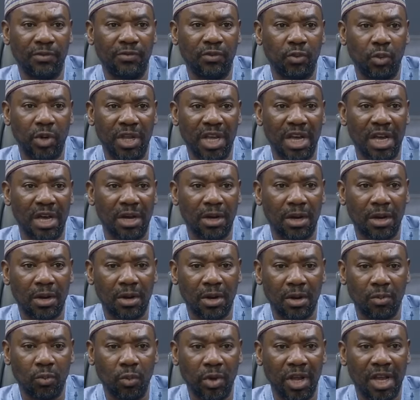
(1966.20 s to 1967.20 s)
If
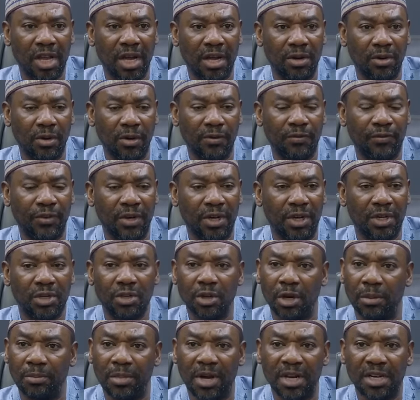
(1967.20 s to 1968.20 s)
we cannot
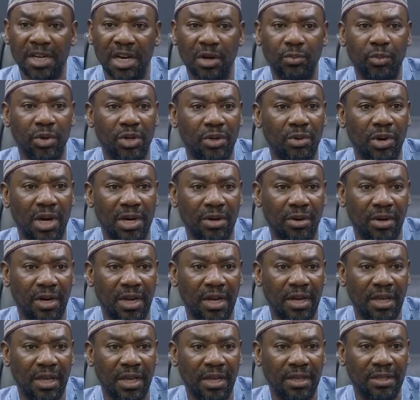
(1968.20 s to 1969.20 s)
finish your matter, we do
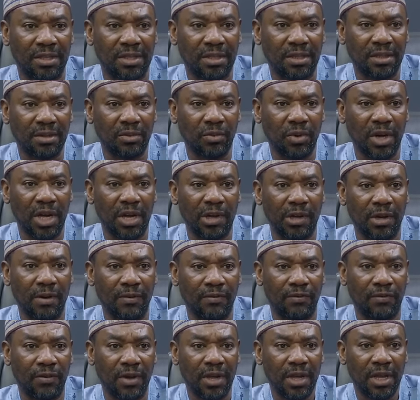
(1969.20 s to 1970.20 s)
another case. We
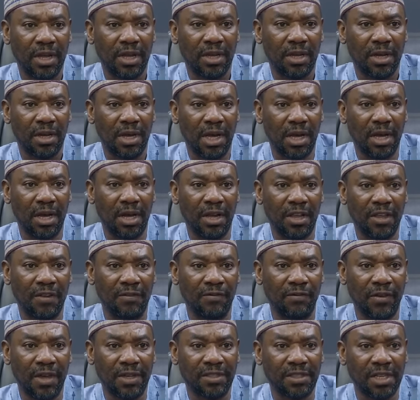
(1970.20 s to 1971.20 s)
have
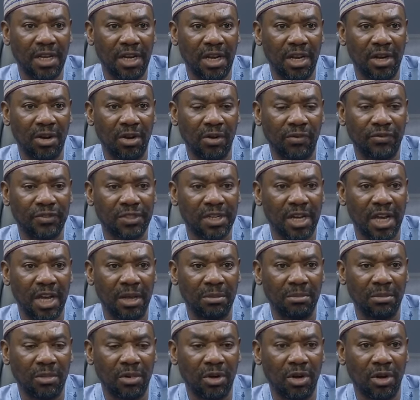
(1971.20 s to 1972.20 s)
invested enough
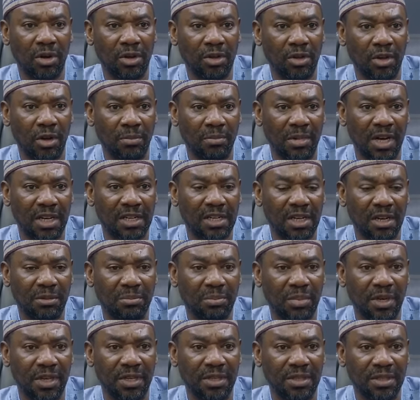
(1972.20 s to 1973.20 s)
time on your
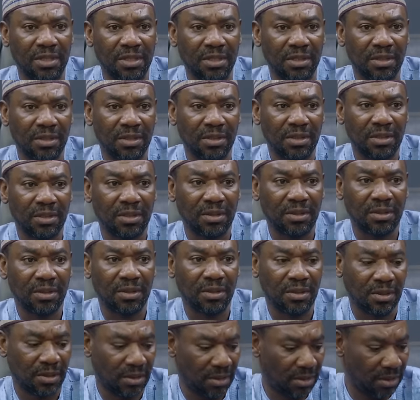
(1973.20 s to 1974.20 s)
matter, please.
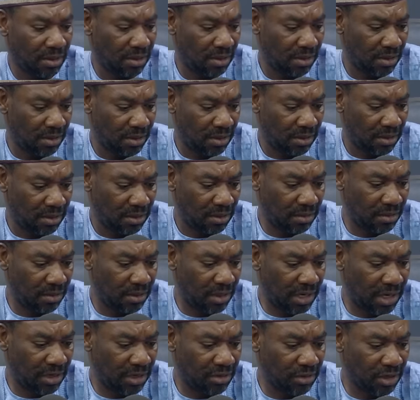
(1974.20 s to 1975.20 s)

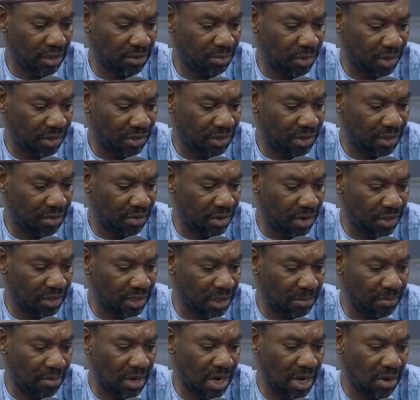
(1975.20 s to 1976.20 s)
So let us be
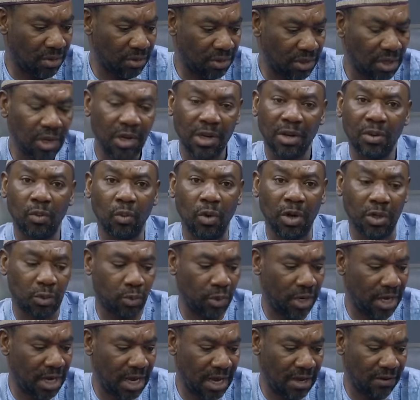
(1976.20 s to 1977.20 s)
serious about
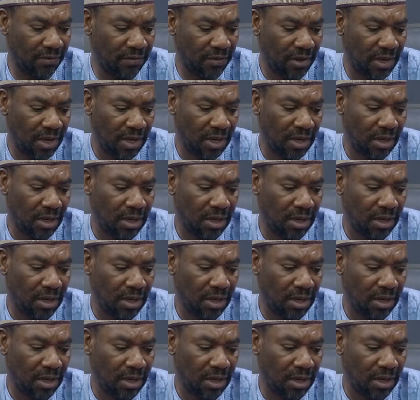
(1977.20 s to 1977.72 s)
what we have.